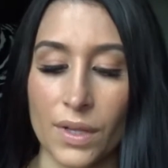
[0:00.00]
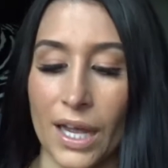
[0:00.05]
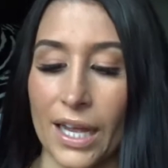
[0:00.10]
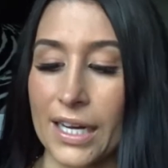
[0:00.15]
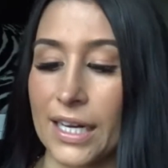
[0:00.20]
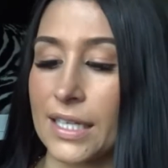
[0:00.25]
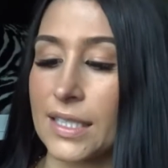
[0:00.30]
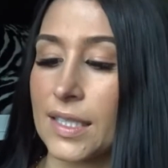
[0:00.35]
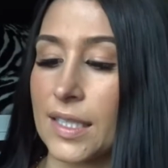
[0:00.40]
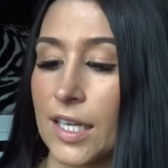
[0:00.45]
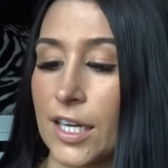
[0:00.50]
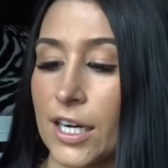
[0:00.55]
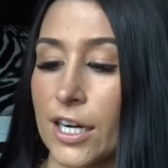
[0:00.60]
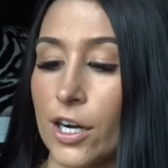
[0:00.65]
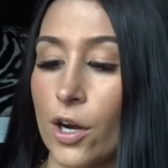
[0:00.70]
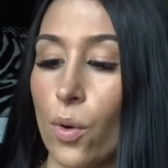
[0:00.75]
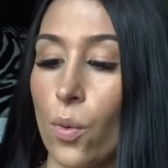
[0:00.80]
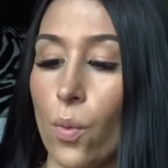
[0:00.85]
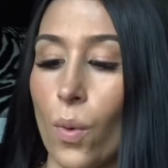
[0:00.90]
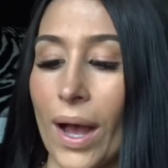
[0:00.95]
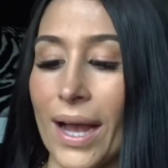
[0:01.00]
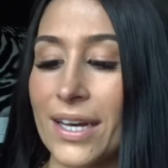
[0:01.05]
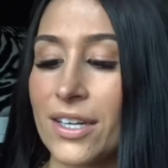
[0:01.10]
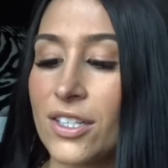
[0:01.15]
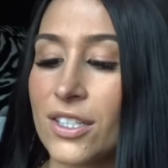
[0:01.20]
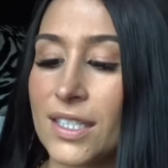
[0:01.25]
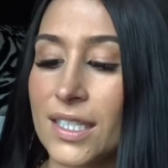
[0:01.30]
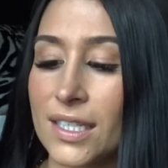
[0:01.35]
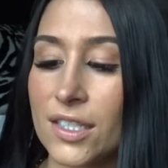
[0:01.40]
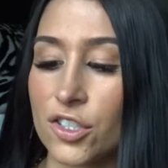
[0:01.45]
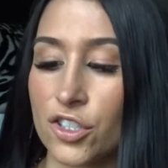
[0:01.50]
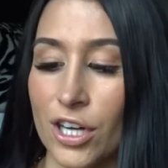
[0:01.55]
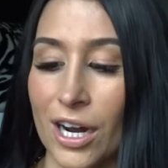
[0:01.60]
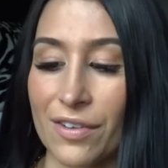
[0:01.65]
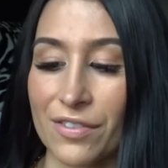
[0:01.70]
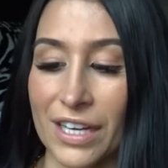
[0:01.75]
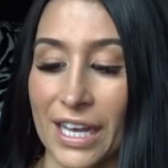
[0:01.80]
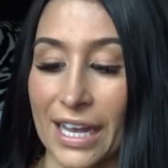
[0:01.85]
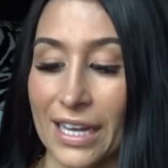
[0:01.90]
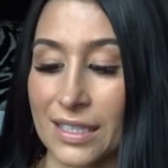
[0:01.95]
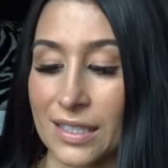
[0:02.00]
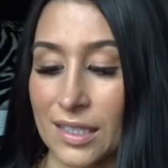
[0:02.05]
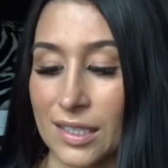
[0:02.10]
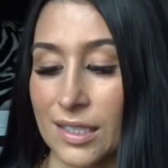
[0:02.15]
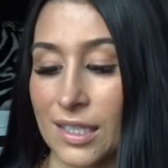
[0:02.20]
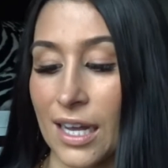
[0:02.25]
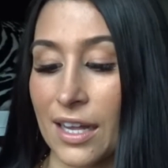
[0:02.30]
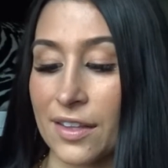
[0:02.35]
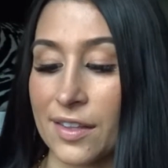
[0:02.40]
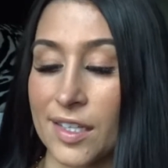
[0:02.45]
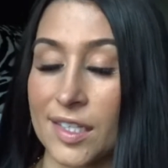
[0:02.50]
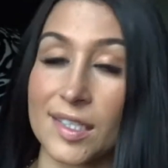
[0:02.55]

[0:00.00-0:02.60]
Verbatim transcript: And it's their Wild Extravaganza set.